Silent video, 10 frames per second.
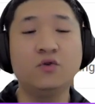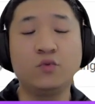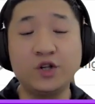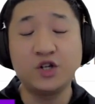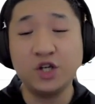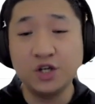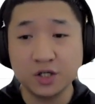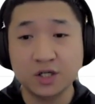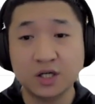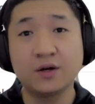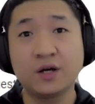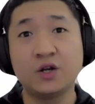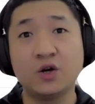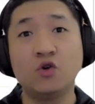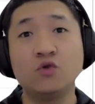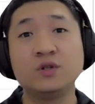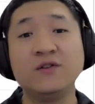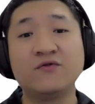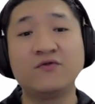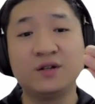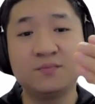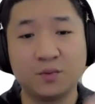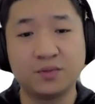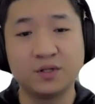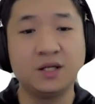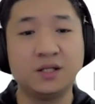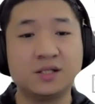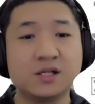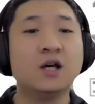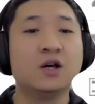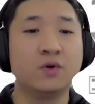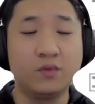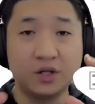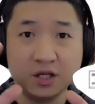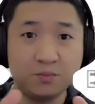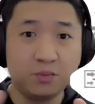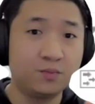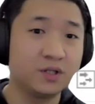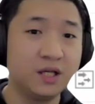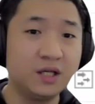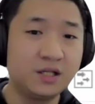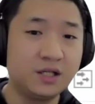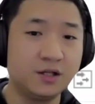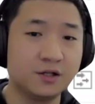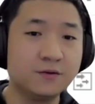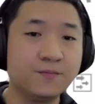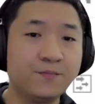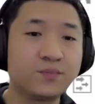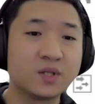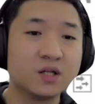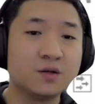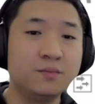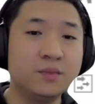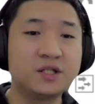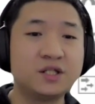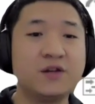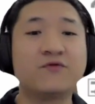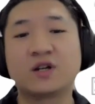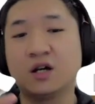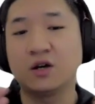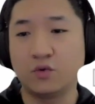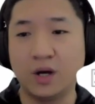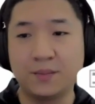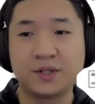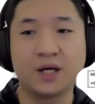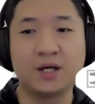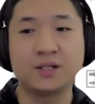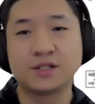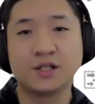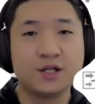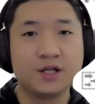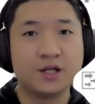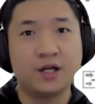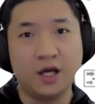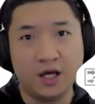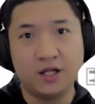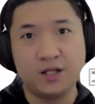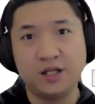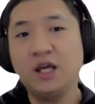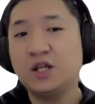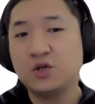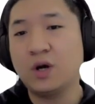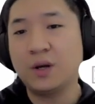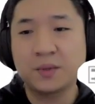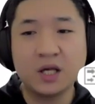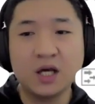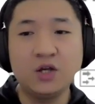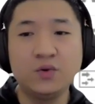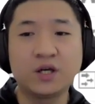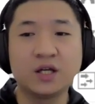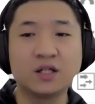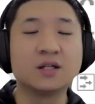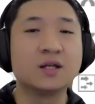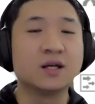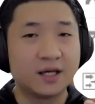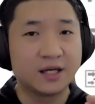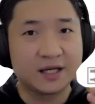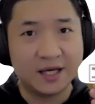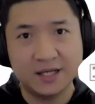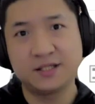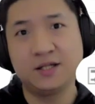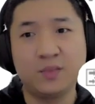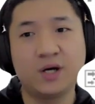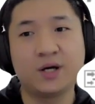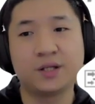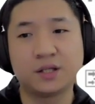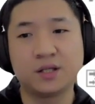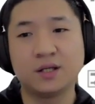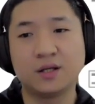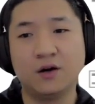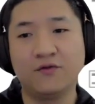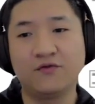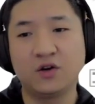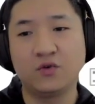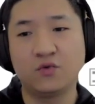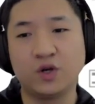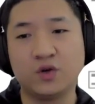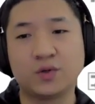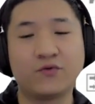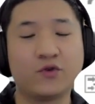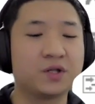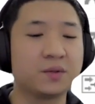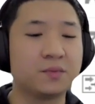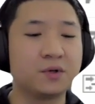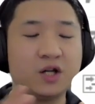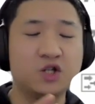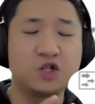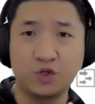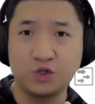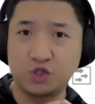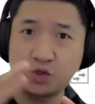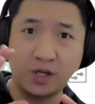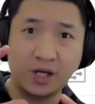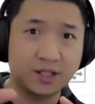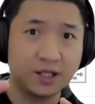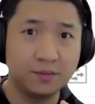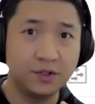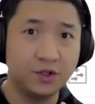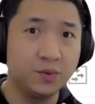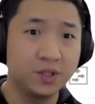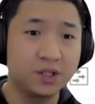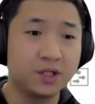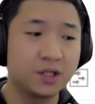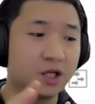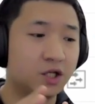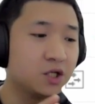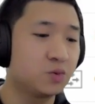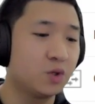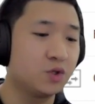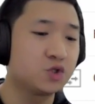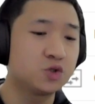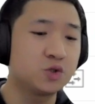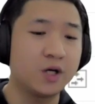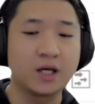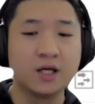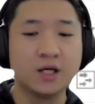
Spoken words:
which each account can hold different properties. When we say properties here, means different kind of websites, and each website you can customize of their views. For example, I just want to track some users, I just want to track